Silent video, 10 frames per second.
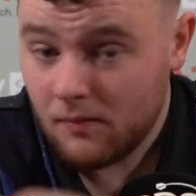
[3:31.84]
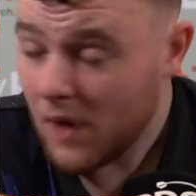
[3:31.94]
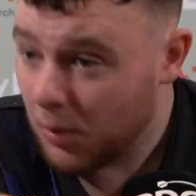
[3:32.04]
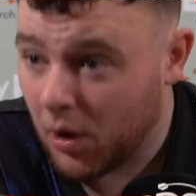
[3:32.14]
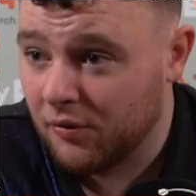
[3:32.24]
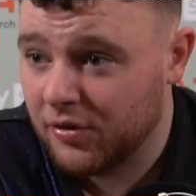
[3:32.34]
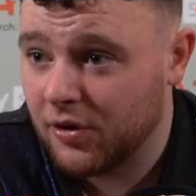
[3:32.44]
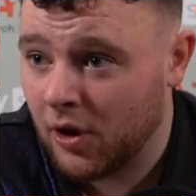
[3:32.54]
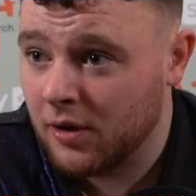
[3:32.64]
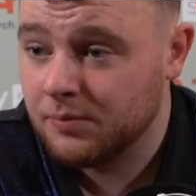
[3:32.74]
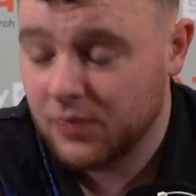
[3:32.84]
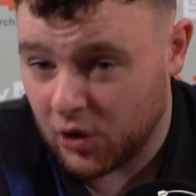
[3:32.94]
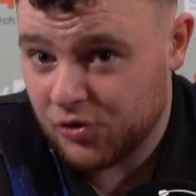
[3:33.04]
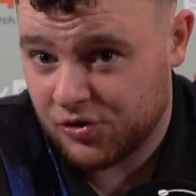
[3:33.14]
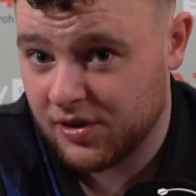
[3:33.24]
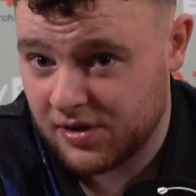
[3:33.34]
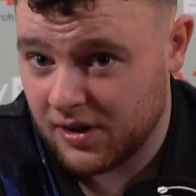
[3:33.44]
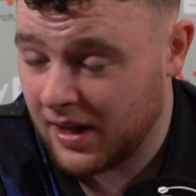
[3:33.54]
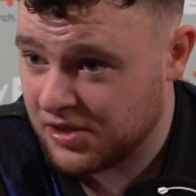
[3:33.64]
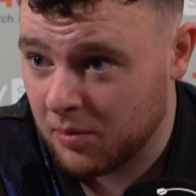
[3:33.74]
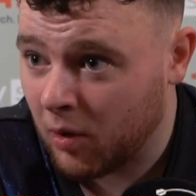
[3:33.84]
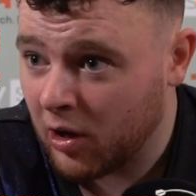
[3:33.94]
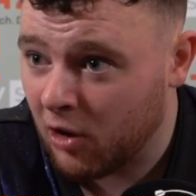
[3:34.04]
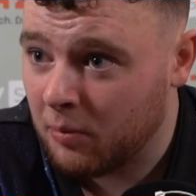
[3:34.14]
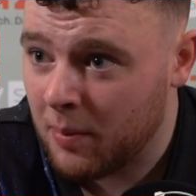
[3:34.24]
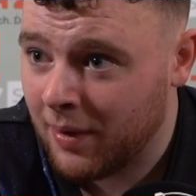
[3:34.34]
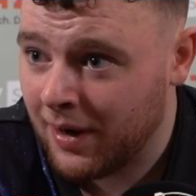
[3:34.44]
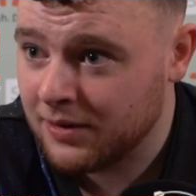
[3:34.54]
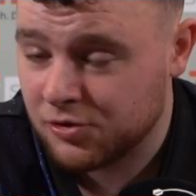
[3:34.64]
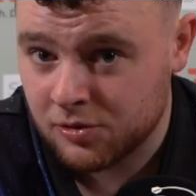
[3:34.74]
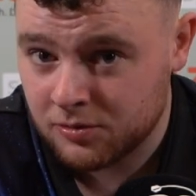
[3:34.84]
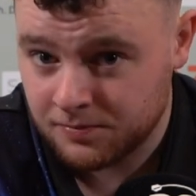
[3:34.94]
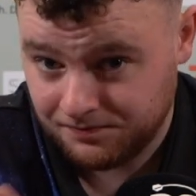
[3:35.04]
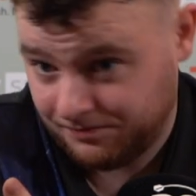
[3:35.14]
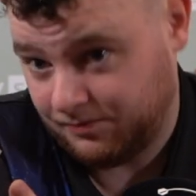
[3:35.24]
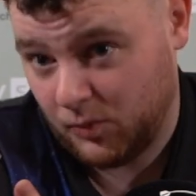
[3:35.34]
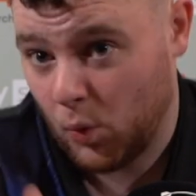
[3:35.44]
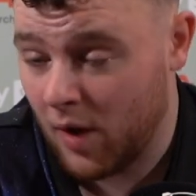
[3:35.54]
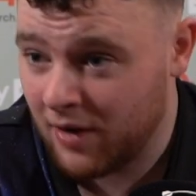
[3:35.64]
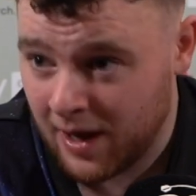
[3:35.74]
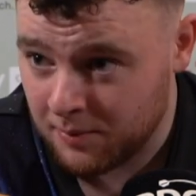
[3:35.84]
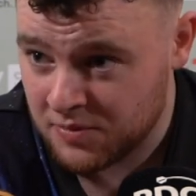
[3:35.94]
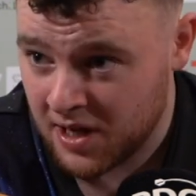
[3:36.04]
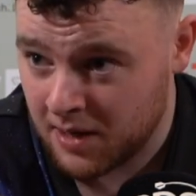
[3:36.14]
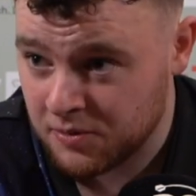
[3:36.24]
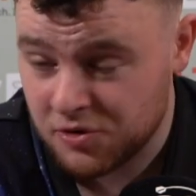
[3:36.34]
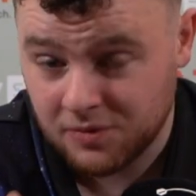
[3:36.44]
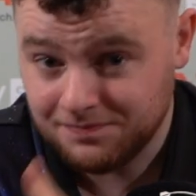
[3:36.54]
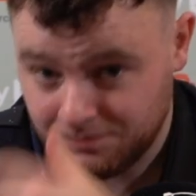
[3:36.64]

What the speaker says: I'm confident now because that's the monkey off my back. So whatever happens, happens.